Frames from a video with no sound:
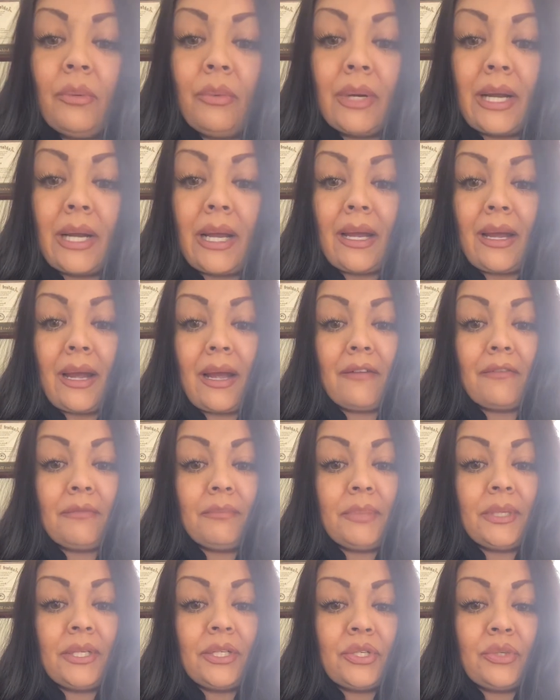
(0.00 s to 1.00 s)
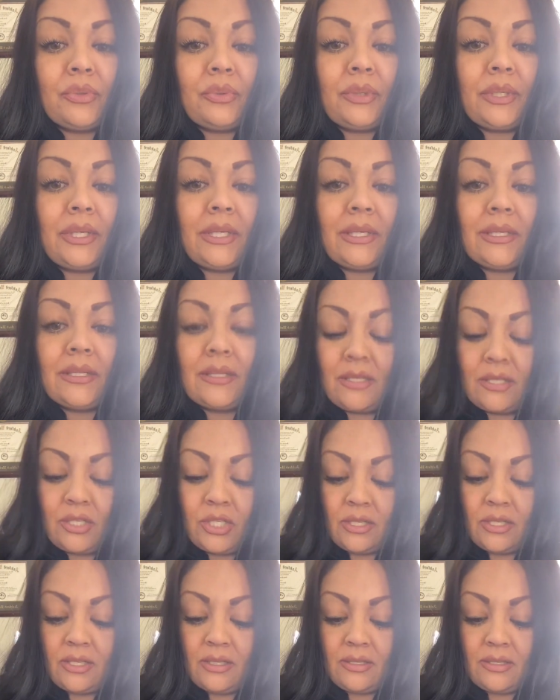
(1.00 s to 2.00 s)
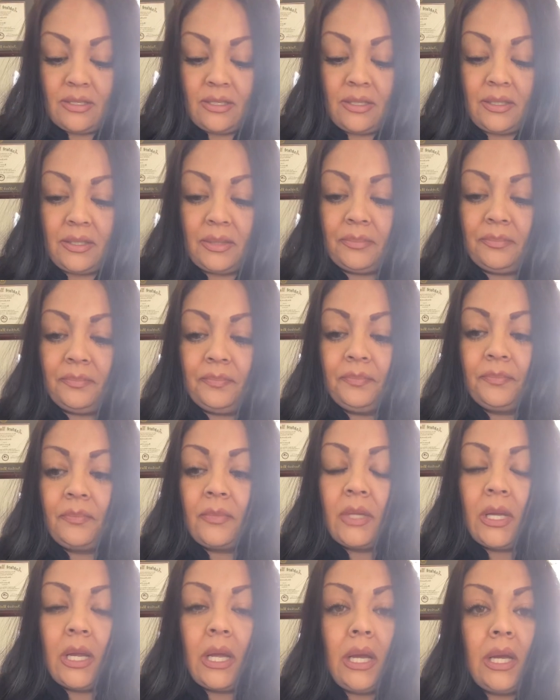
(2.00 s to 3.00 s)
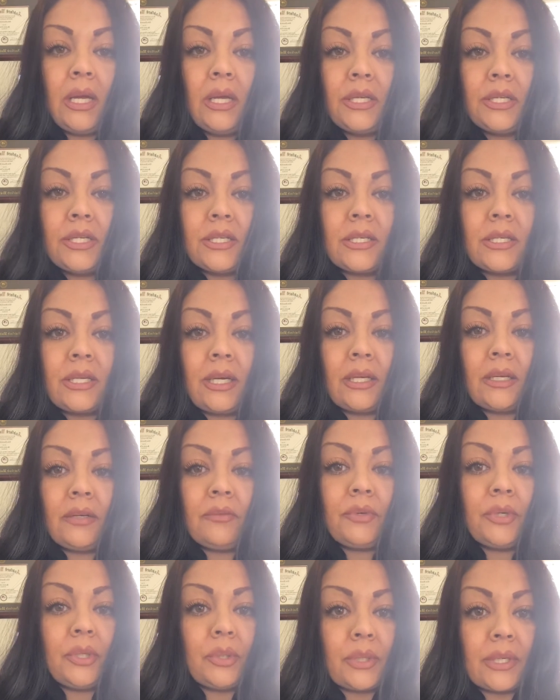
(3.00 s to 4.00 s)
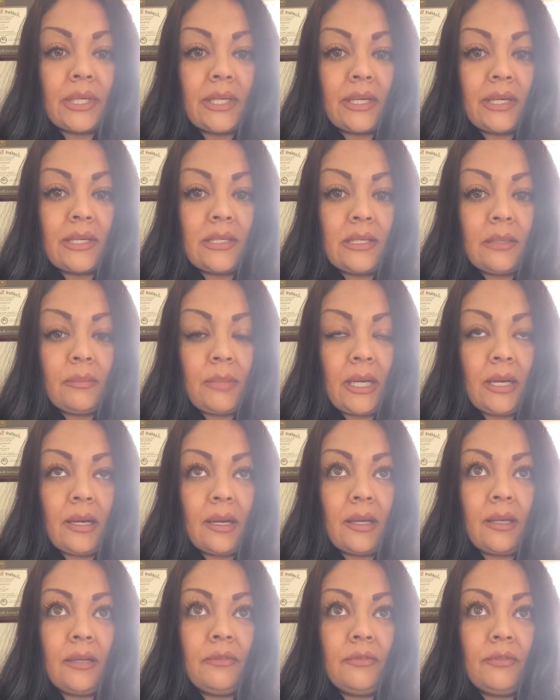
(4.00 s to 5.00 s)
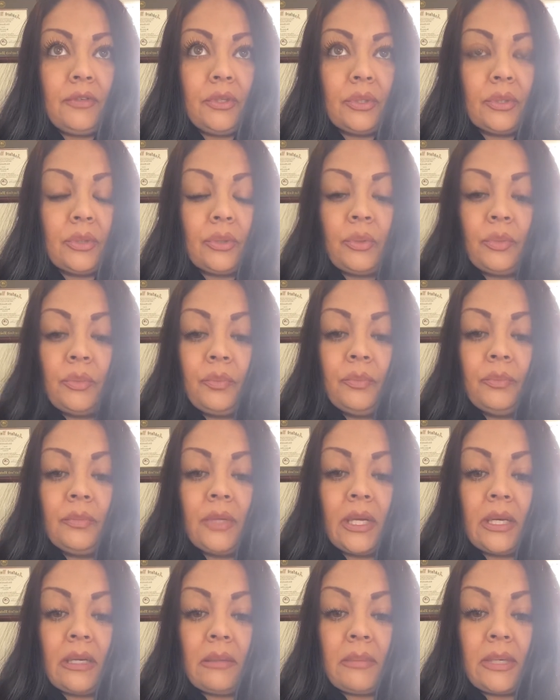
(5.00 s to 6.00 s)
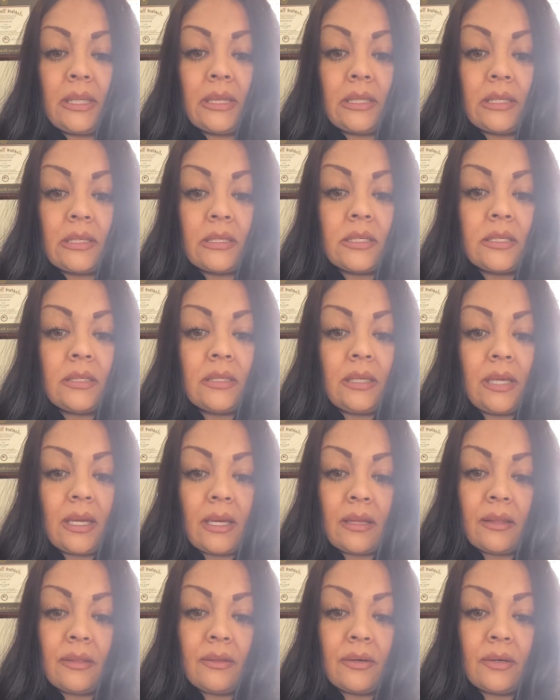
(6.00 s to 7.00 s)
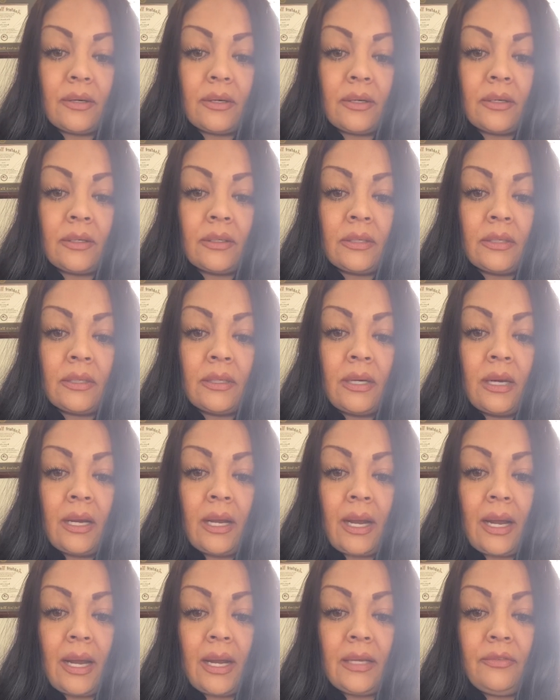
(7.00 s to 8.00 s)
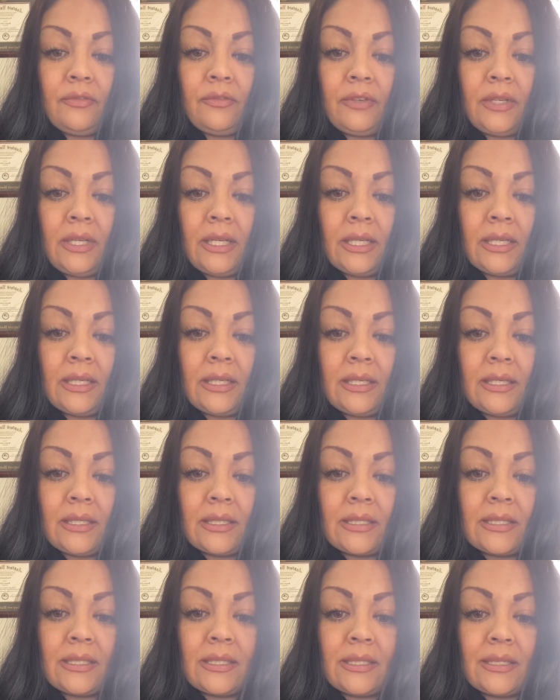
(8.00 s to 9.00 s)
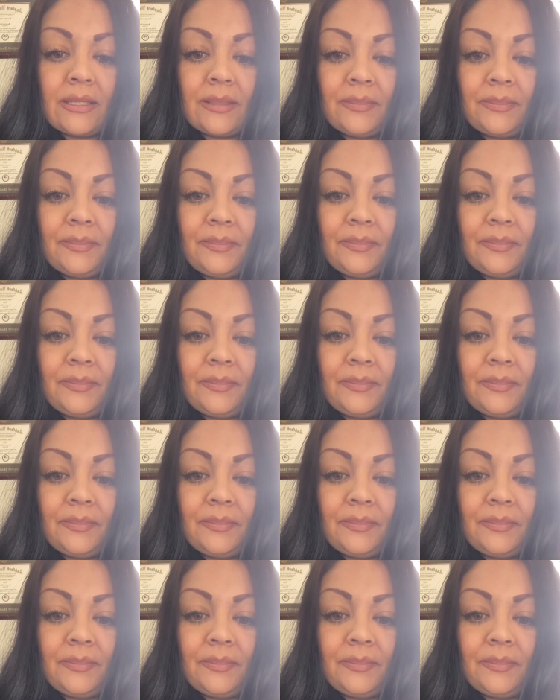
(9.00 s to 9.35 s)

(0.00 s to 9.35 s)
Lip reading: what I have been doing is just kind of reorganizing my life, getting my things together. Hi, Felix.